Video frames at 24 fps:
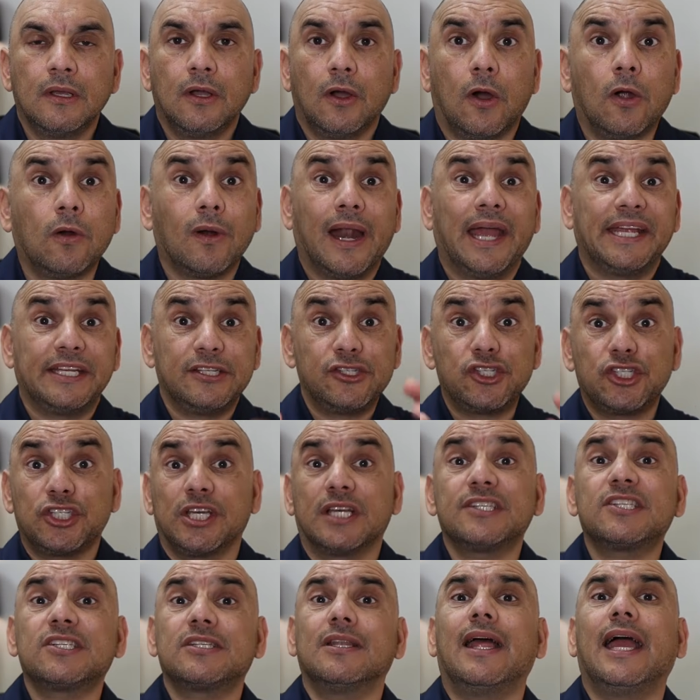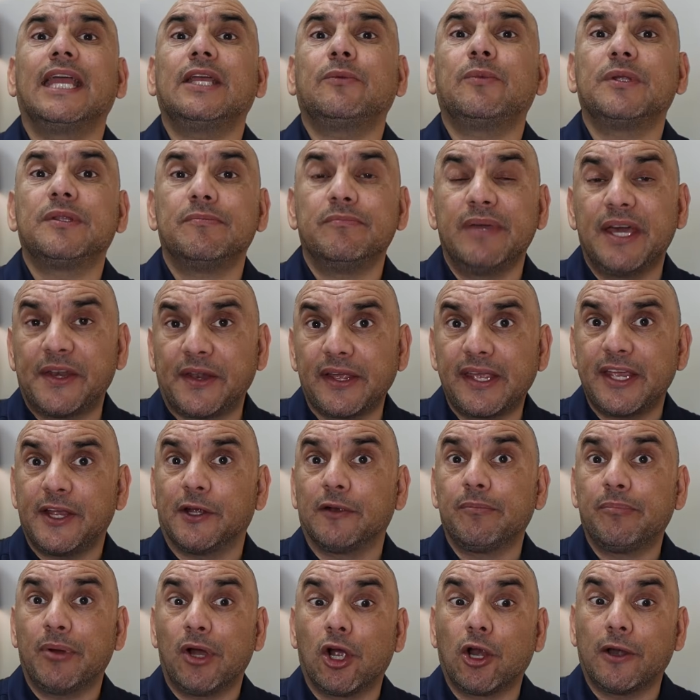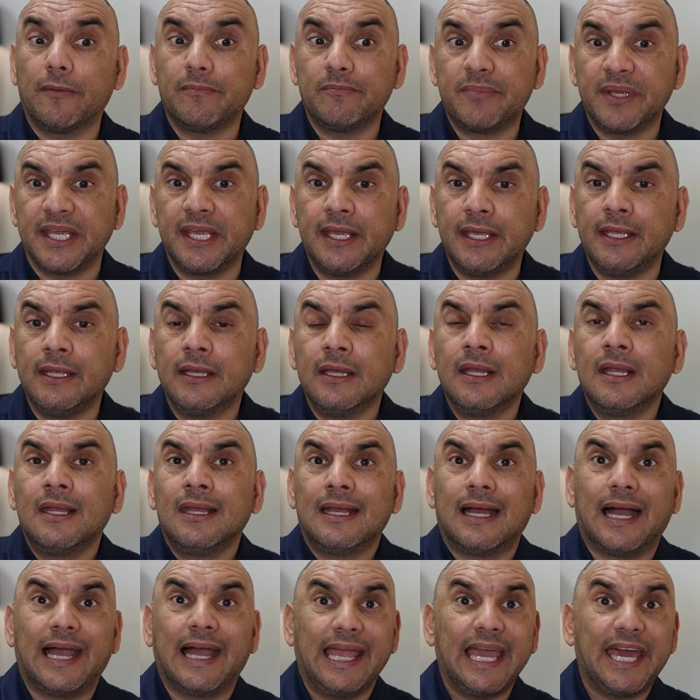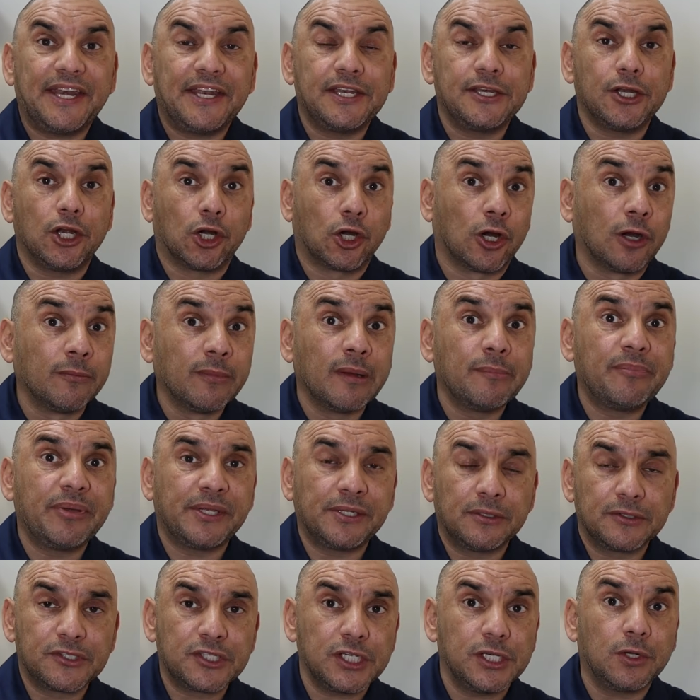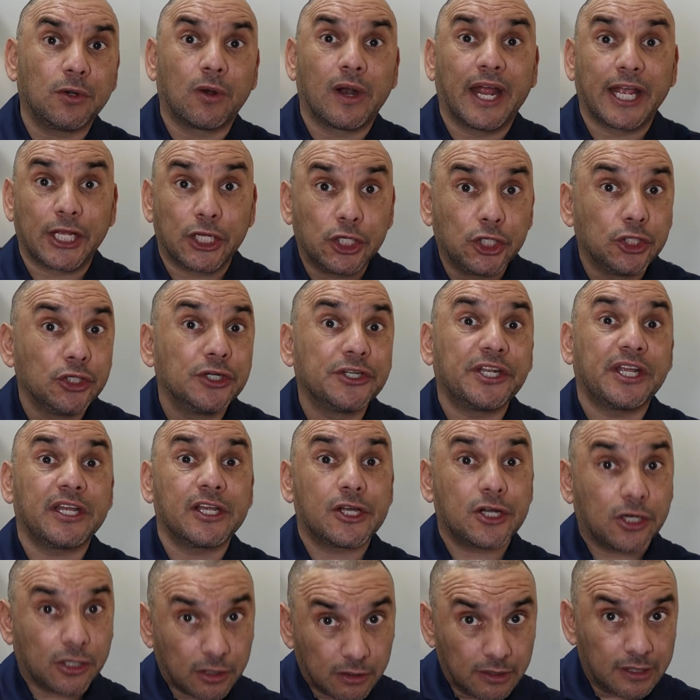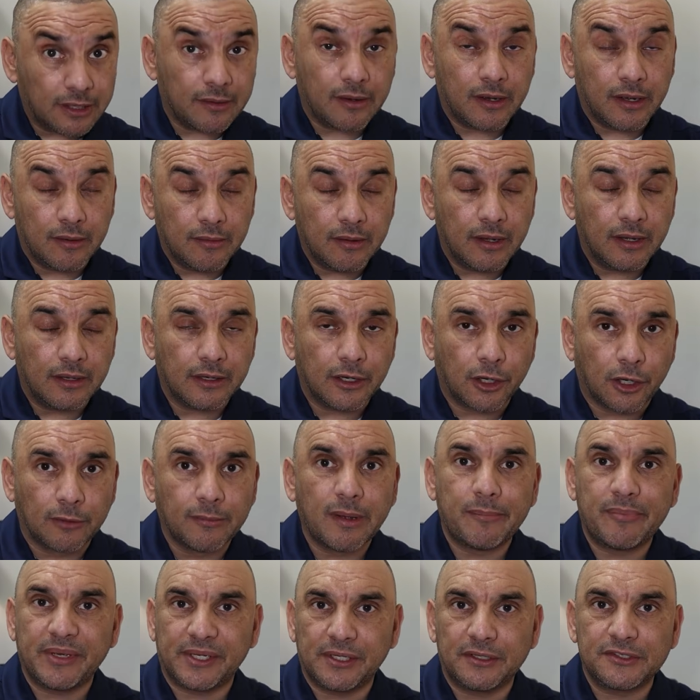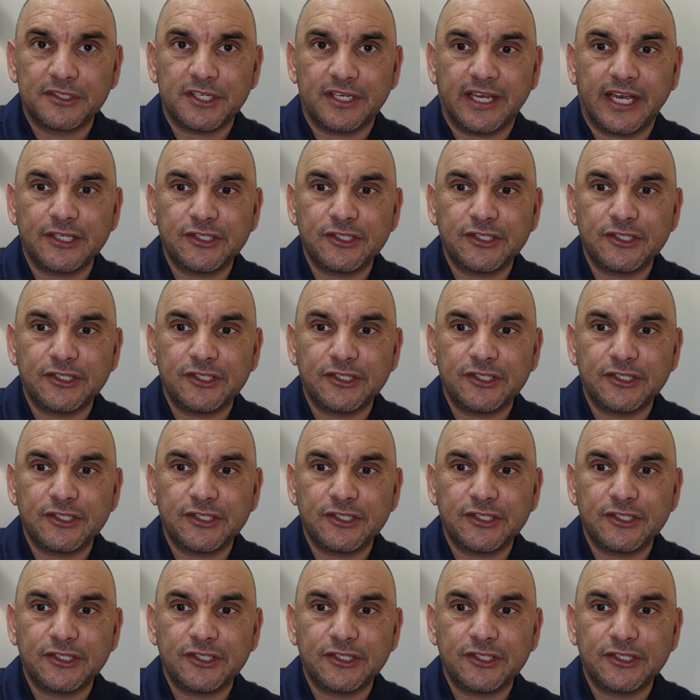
All right, just like with Medicare Part B, I had an IRMA penalty, or I could incur a IRMA penalty,